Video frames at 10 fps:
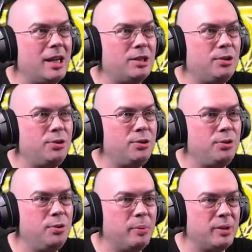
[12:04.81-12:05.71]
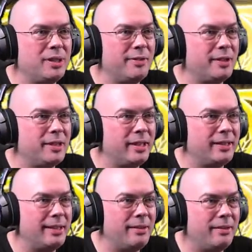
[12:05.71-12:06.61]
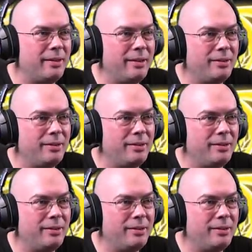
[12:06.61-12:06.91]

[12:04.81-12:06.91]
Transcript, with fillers: are super tough to take down